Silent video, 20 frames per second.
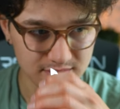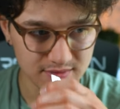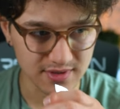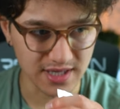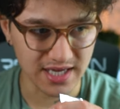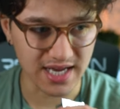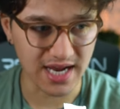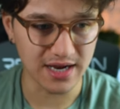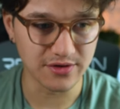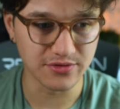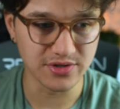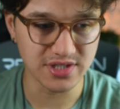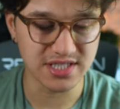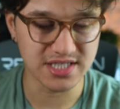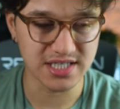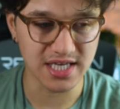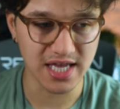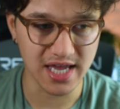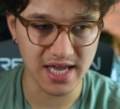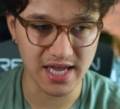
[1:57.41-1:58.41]
Like, I would
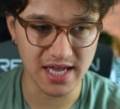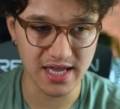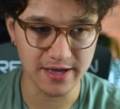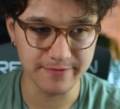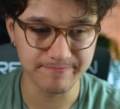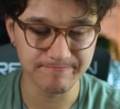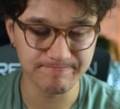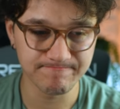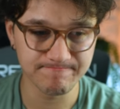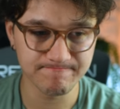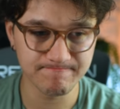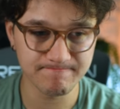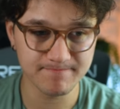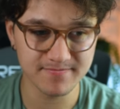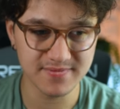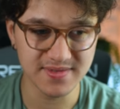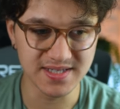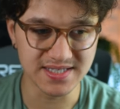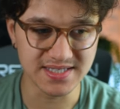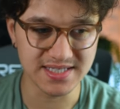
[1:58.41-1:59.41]
say
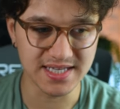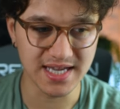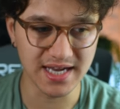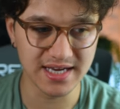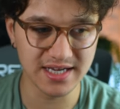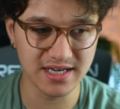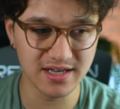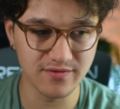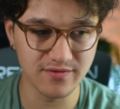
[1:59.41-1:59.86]
it's kind